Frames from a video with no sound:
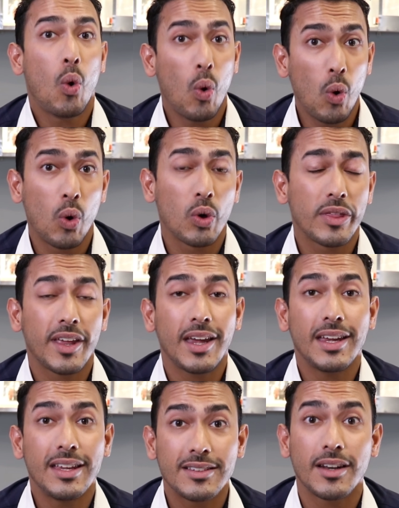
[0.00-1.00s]
Or
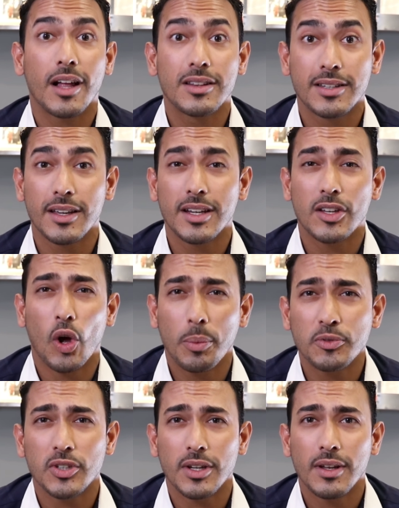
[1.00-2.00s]
there is an alternate
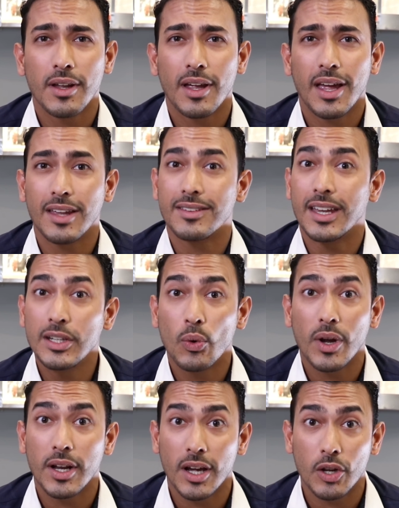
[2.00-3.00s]
option. Has
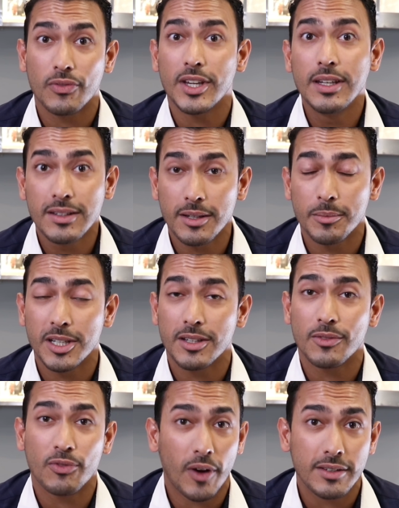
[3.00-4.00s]
anyone heard of
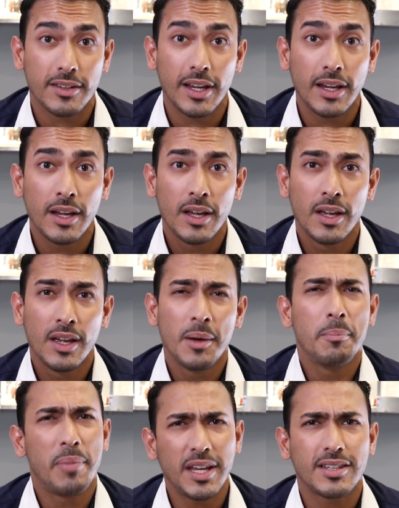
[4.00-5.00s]
intermittent fasting?
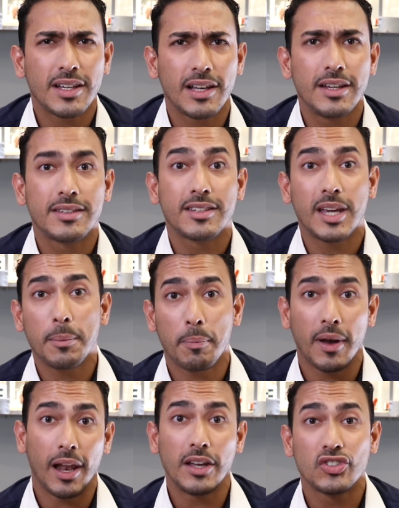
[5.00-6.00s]
Basically, skip
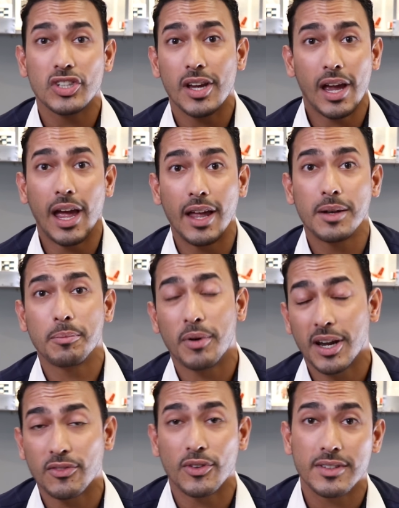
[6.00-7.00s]
lunch and
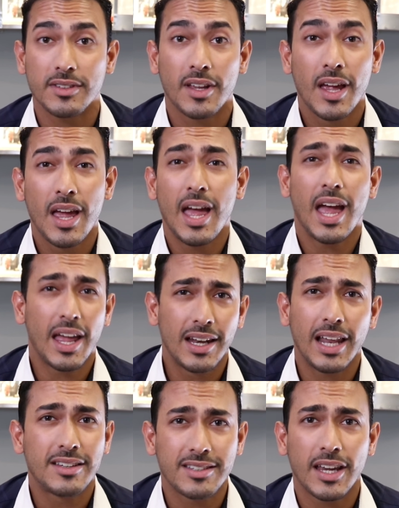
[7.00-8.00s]
breakfast.
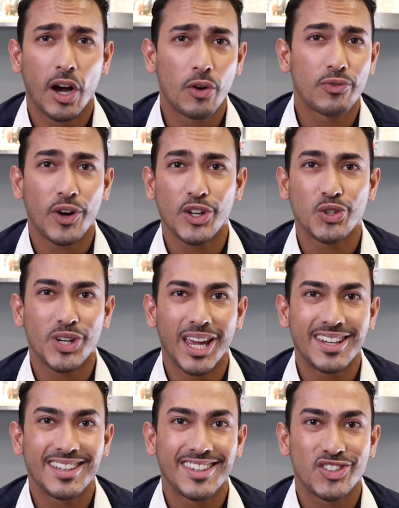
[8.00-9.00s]
And let's see how far you
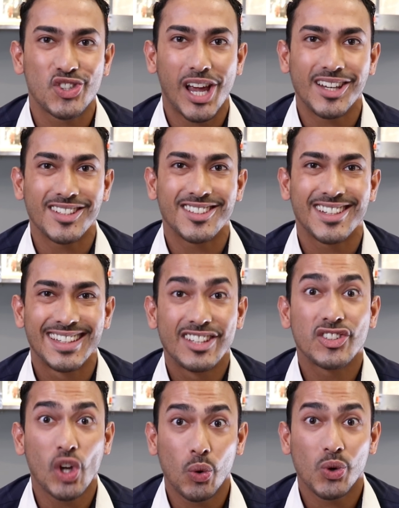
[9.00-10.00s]
get in this challenge.
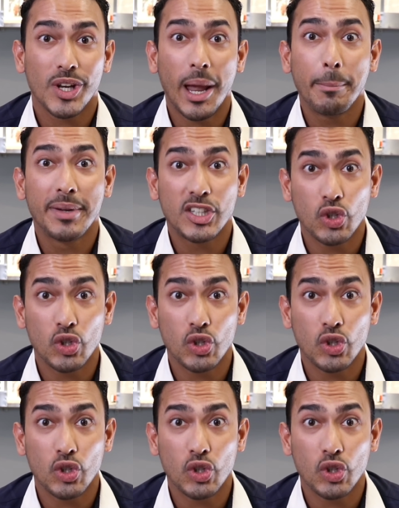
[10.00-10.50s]
So, number